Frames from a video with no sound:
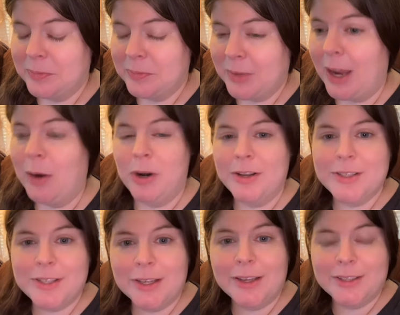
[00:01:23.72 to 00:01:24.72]
I want to
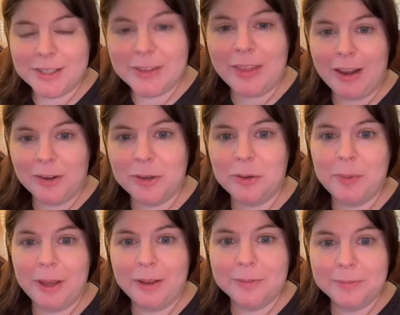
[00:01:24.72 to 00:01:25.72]
dig into that a little
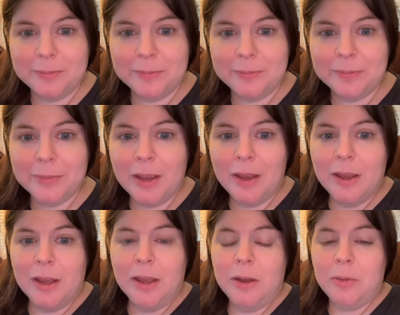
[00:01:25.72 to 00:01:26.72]
bit.
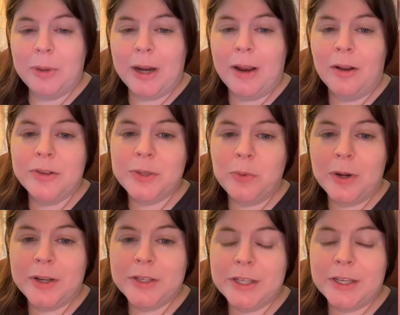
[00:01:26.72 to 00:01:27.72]
But I also want
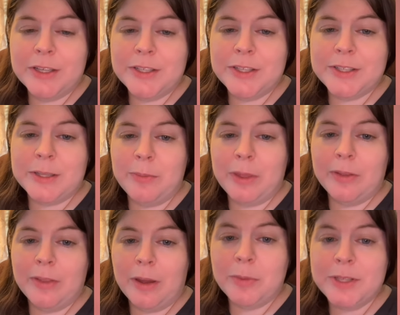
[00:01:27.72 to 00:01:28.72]
to dig into
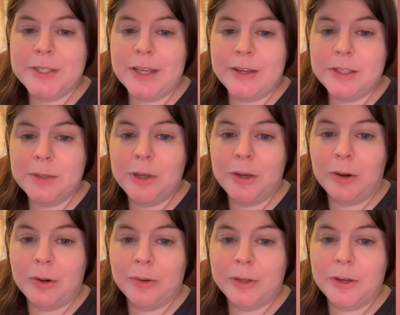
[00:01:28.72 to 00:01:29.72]
something that was sent to me
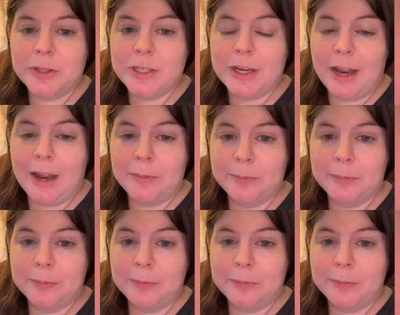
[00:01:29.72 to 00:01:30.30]
earlier today.